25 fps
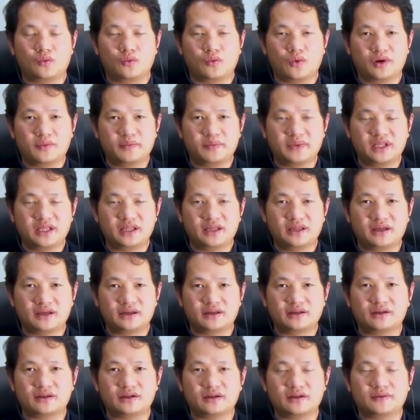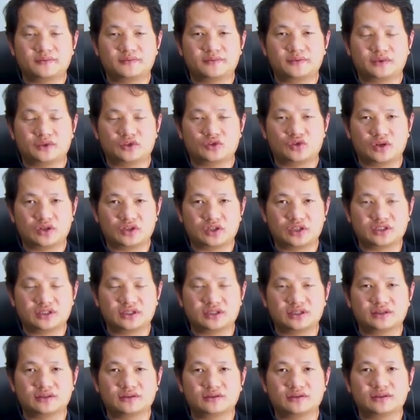1 billion of
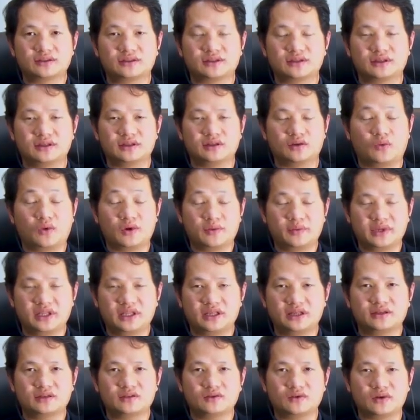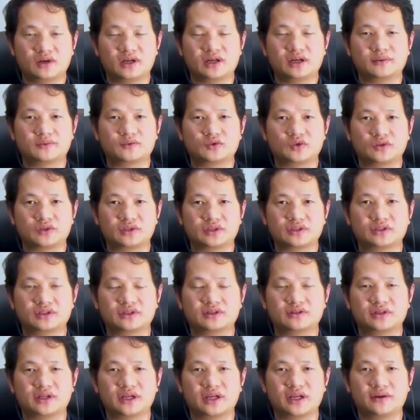transactions, $1 billion
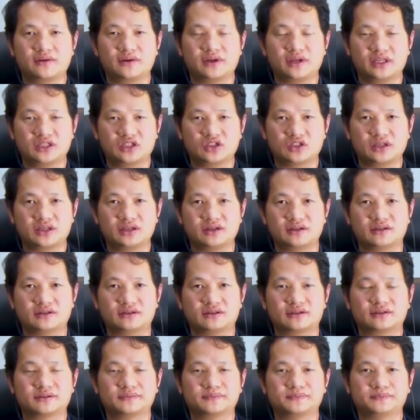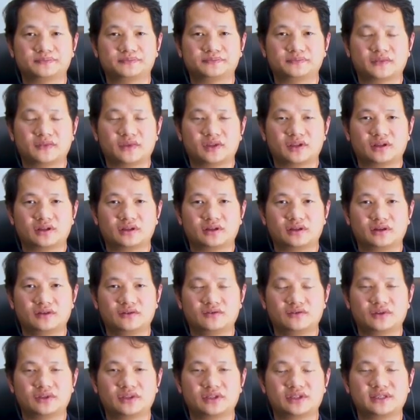transactions each year
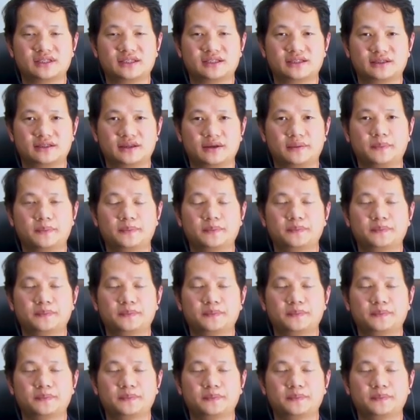over the system.